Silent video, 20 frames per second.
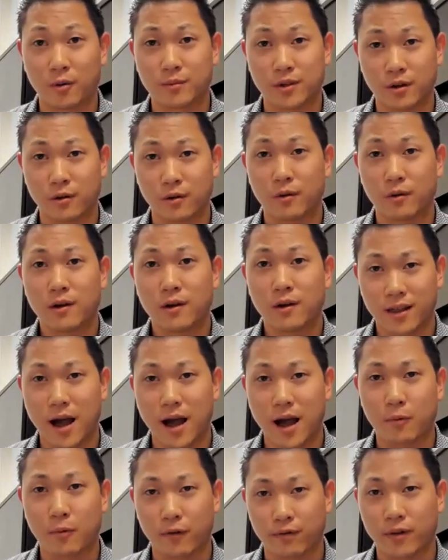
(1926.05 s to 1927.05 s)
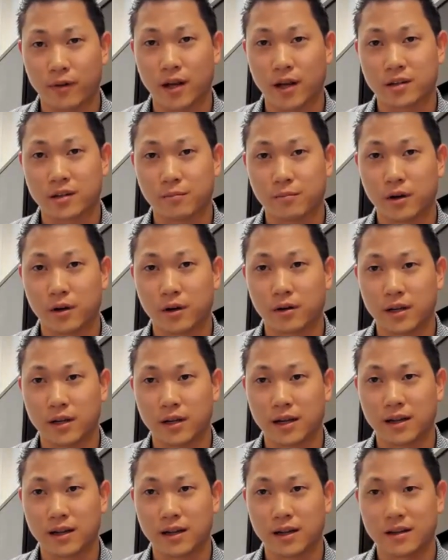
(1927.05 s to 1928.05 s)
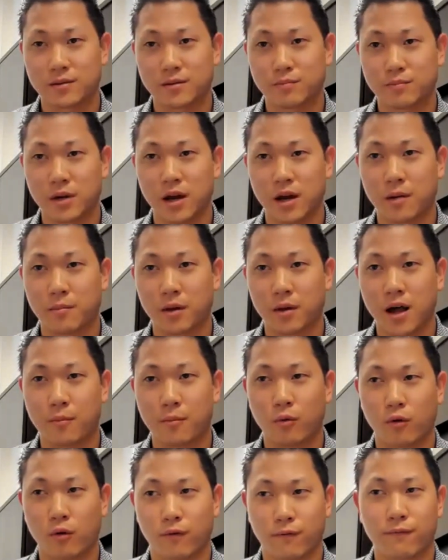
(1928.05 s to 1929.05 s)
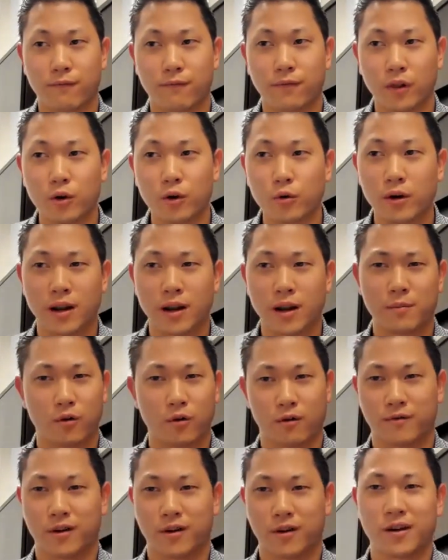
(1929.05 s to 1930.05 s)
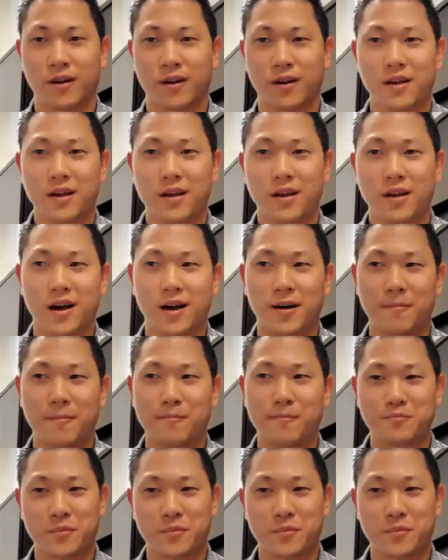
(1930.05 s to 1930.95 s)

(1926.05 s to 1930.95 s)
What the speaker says: So a lot more flexibility, and it's become a lot more fluid and more of a